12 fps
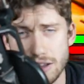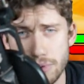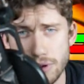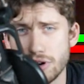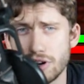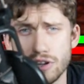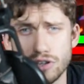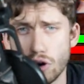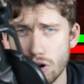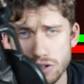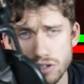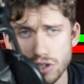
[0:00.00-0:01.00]
the ability to
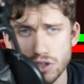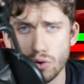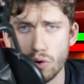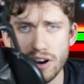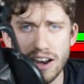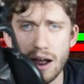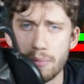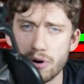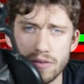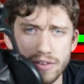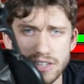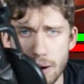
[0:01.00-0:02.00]
toss the sword in our
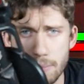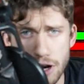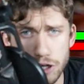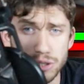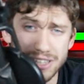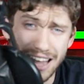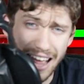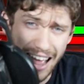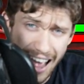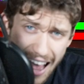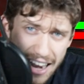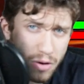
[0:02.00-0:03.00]
previous animations
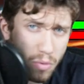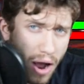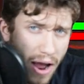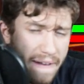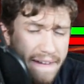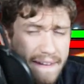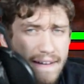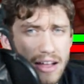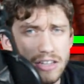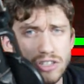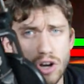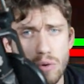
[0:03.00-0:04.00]
anyway,
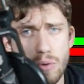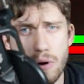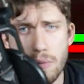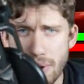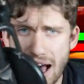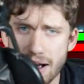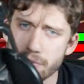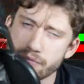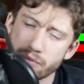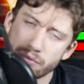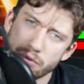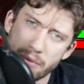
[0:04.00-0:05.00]
so we went back,
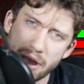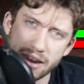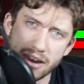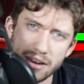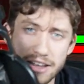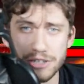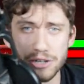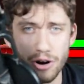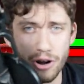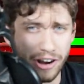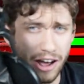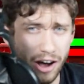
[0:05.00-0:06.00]
we made it easier
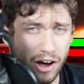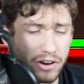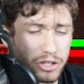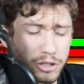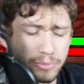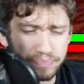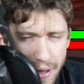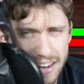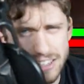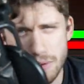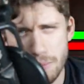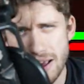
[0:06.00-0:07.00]
on our artist, and it's
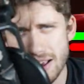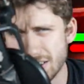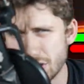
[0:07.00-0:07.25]
going to make